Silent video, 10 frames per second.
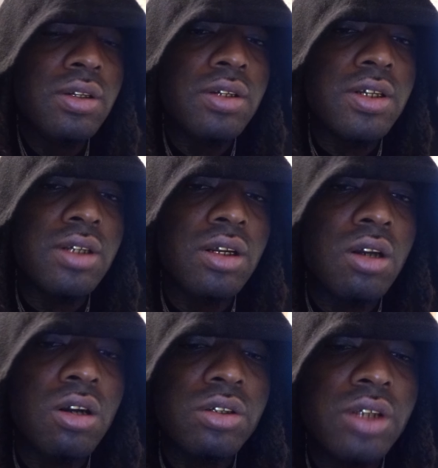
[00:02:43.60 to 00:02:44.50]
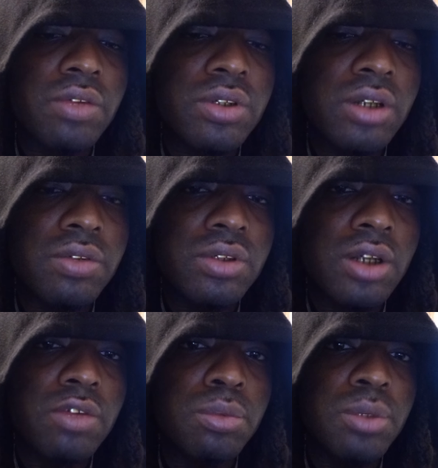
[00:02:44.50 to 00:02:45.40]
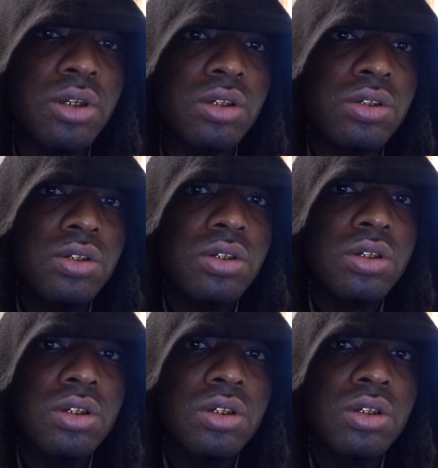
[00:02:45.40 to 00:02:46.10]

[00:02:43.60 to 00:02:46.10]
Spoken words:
this Enoch 777 piece